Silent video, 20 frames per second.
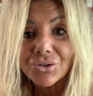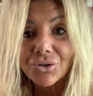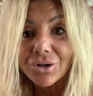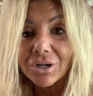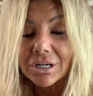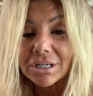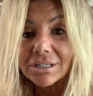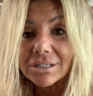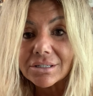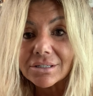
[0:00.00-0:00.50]

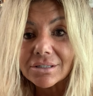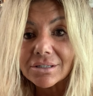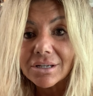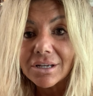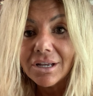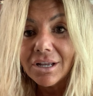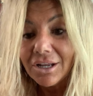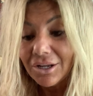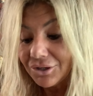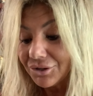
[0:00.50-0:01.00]
Taurus.
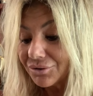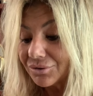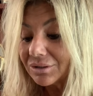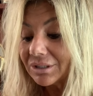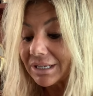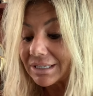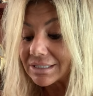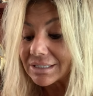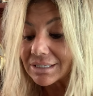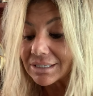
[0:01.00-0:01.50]
Your
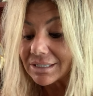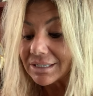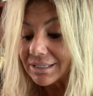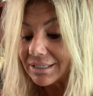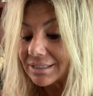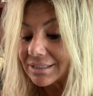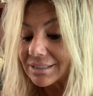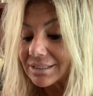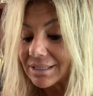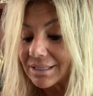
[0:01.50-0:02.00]
lesson
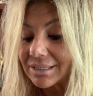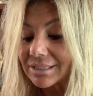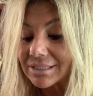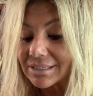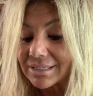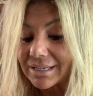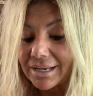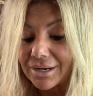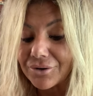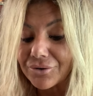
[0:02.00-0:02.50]
is the
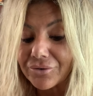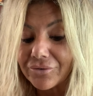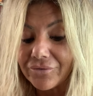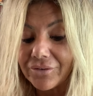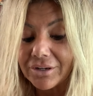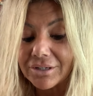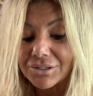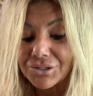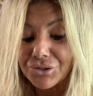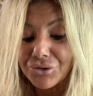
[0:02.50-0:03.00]

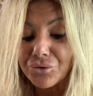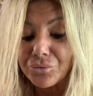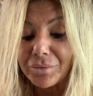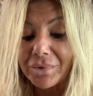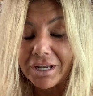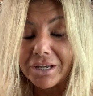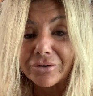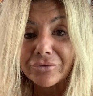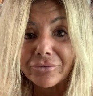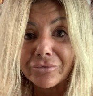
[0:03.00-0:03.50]
sacrifice you
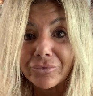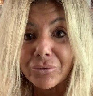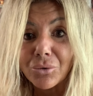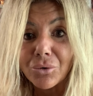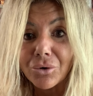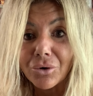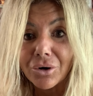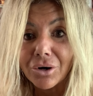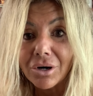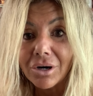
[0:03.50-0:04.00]
made
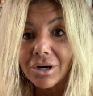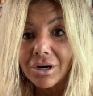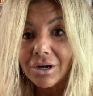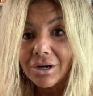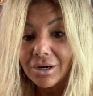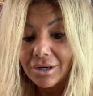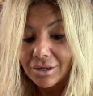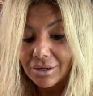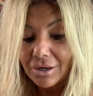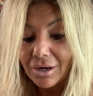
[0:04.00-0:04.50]
for
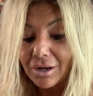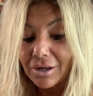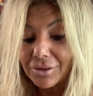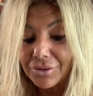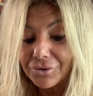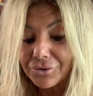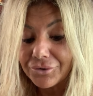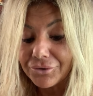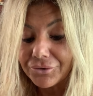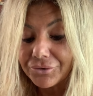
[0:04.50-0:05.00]

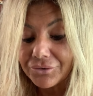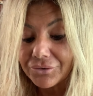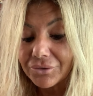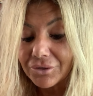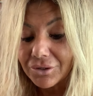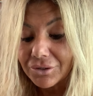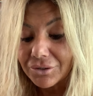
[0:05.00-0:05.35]
others